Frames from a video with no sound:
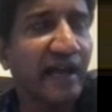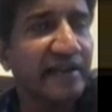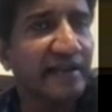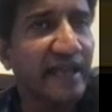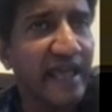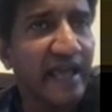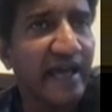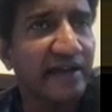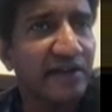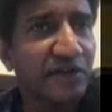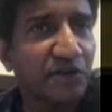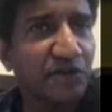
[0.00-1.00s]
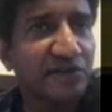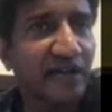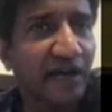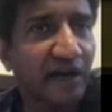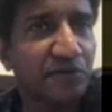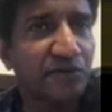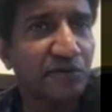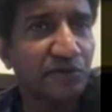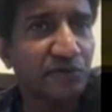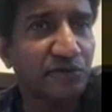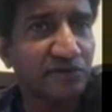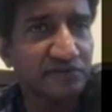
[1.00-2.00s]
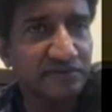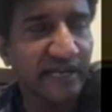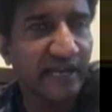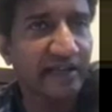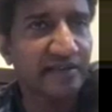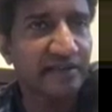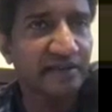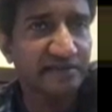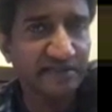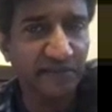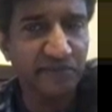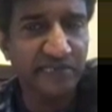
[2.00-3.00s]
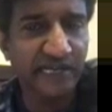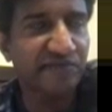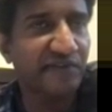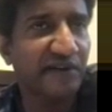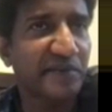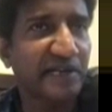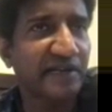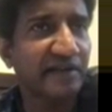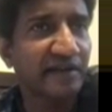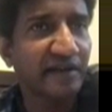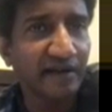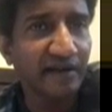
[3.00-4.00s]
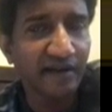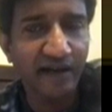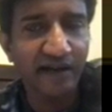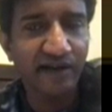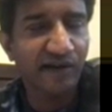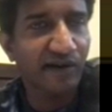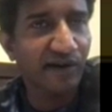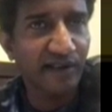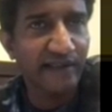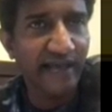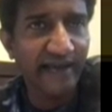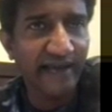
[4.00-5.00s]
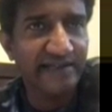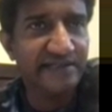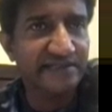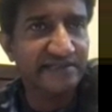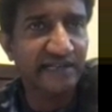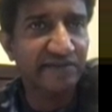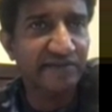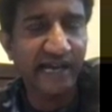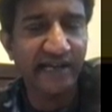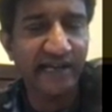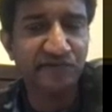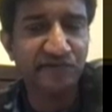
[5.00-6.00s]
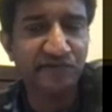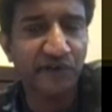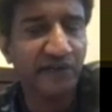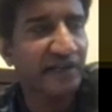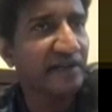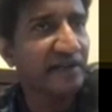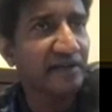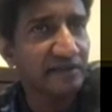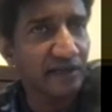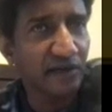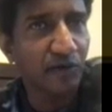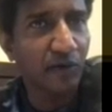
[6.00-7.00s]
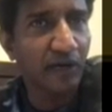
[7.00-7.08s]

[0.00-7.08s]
And the AI knows how to take the subject from it and all the actions that we asked for, the